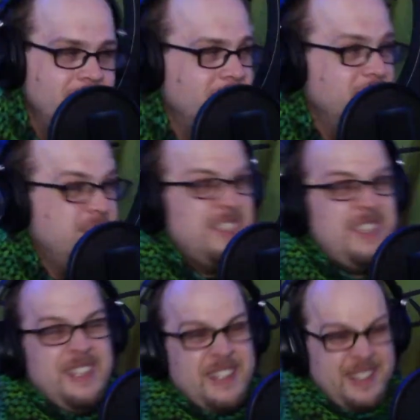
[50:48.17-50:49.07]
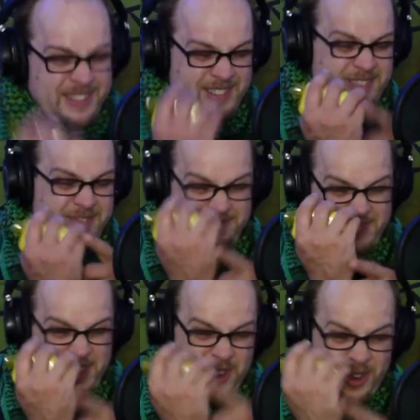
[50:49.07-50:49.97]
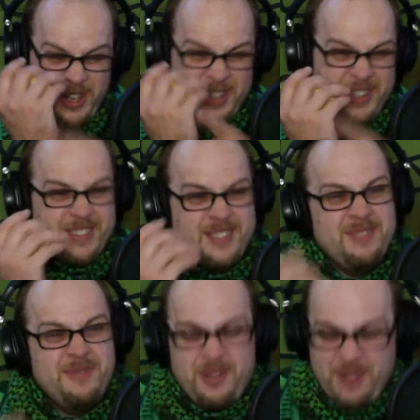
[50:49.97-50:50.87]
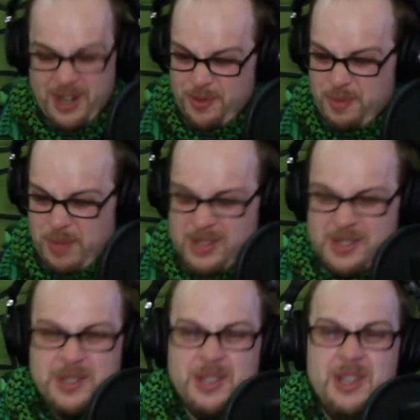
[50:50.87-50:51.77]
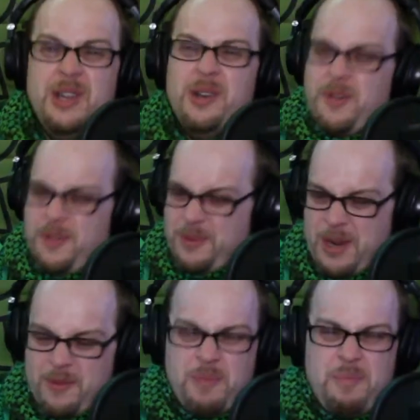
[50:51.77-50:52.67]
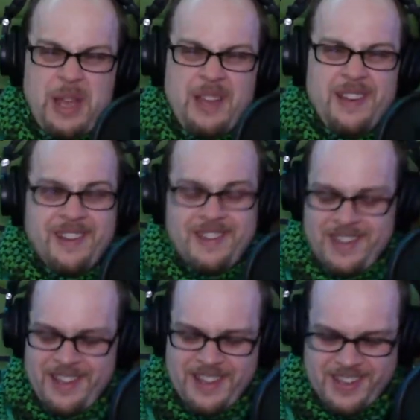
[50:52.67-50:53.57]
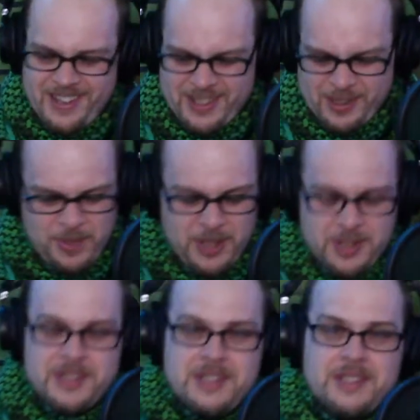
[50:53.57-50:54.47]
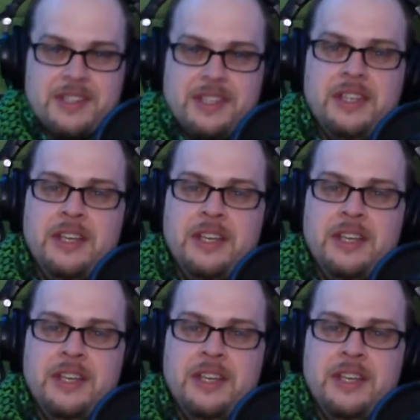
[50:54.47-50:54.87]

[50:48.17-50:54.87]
I've seen it. The dirtiness when you're writing with pencil or if you're writing with pen, it smudges easily.